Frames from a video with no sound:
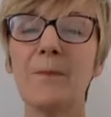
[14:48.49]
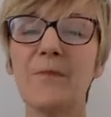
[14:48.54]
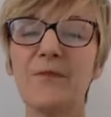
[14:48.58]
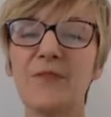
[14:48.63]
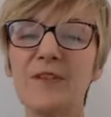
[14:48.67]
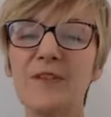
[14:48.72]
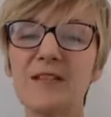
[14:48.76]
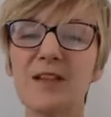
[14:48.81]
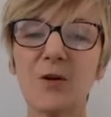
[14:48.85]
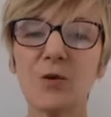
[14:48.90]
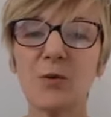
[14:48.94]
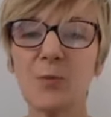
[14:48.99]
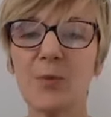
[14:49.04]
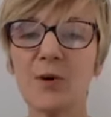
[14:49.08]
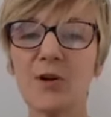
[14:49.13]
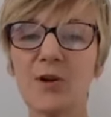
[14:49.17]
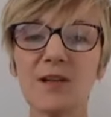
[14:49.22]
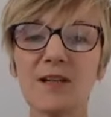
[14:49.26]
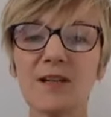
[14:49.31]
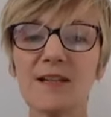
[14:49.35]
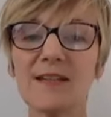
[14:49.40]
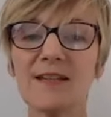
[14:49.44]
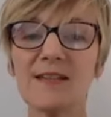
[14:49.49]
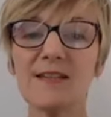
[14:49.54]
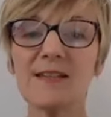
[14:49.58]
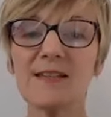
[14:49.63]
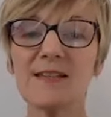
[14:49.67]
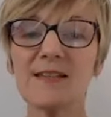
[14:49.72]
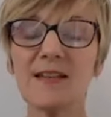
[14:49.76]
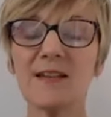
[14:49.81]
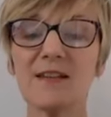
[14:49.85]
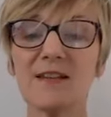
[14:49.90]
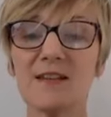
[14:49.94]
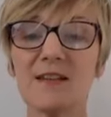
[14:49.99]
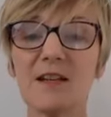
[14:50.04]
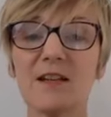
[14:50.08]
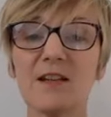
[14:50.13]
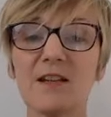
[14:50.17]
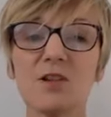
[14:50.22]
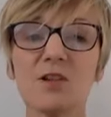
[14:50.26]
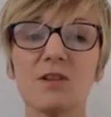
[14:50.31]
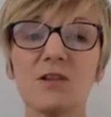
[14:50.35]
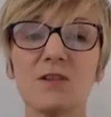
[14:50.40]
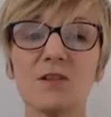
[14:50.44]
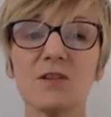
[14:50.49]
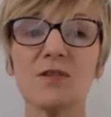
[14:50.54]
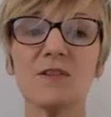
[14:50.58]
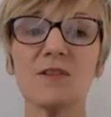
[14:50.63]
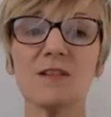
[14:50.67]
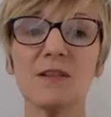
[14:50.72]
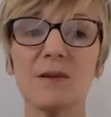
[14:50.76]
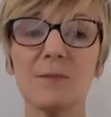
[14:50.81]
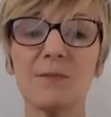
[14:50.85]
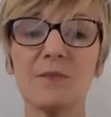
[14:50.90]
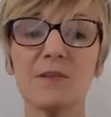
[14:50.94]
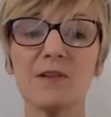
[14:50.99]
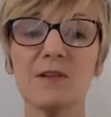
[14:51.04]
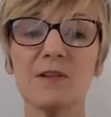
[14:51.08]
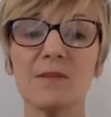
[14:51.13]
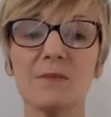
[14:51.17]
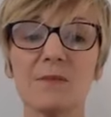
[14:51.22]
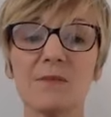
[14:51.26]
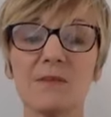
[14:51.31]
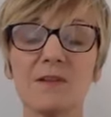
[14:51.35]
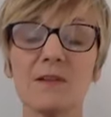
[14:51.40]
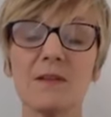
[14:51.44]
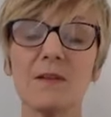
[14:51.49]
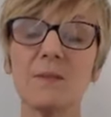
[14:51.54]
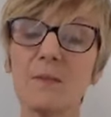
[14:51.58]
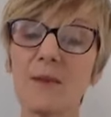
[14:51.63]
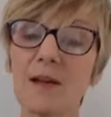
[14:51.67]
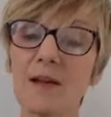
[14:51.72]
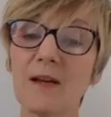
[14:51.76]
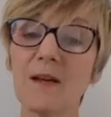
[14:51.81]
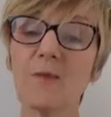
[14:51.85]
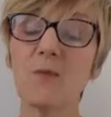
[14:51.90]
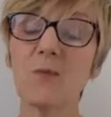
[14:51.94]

physical bodily sensations or symptoms that may